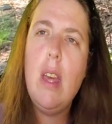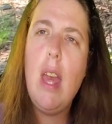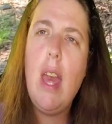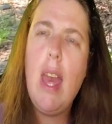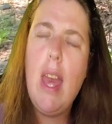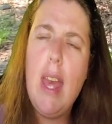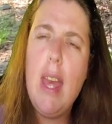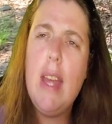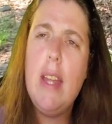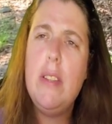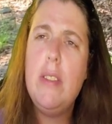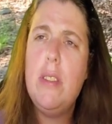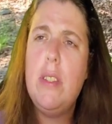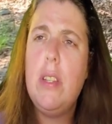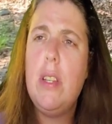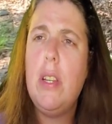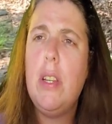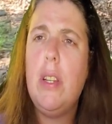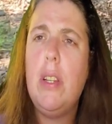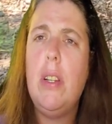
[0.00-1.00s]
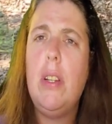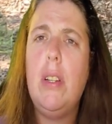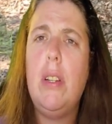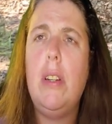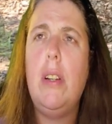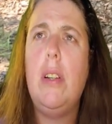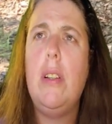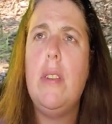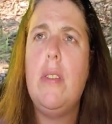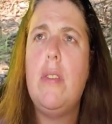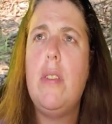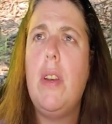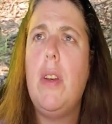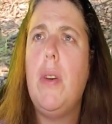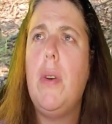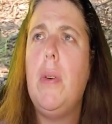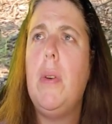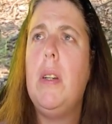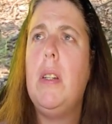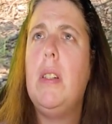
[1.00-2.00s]
And
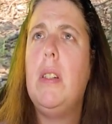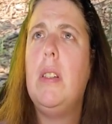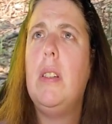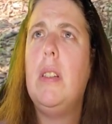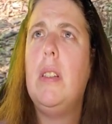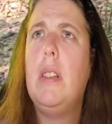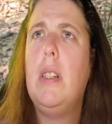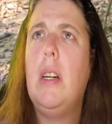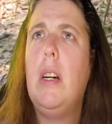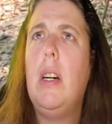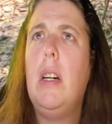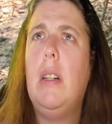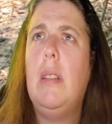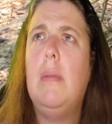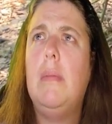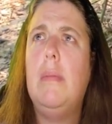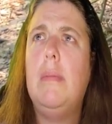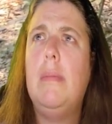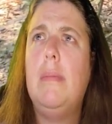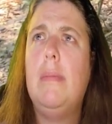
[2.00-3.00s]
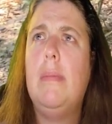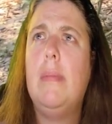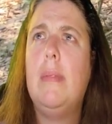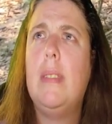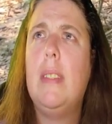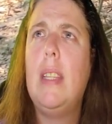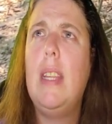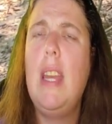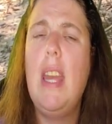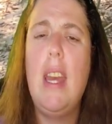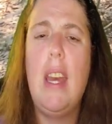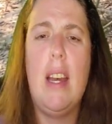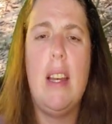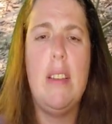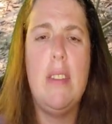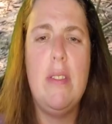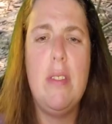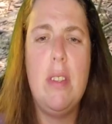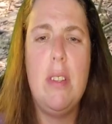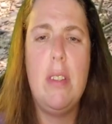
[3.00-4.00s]
also,
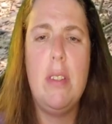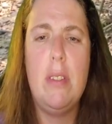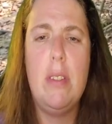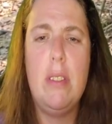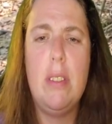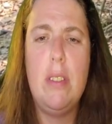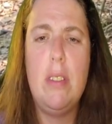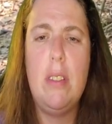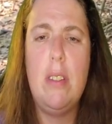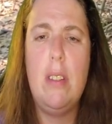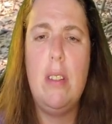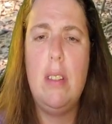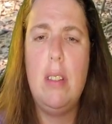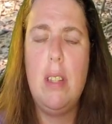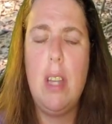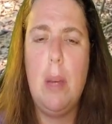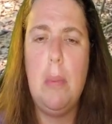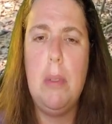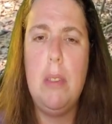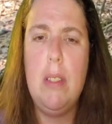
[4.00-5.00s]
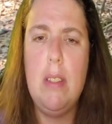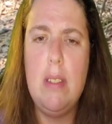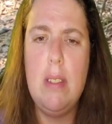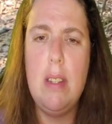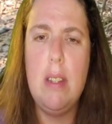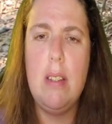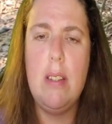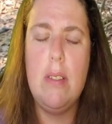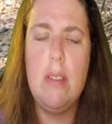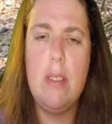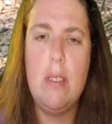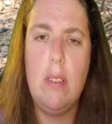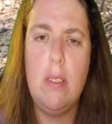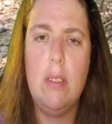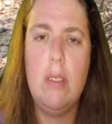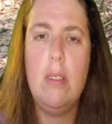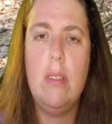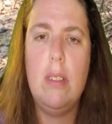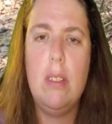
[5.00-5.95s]
yeah, so just a couple details, and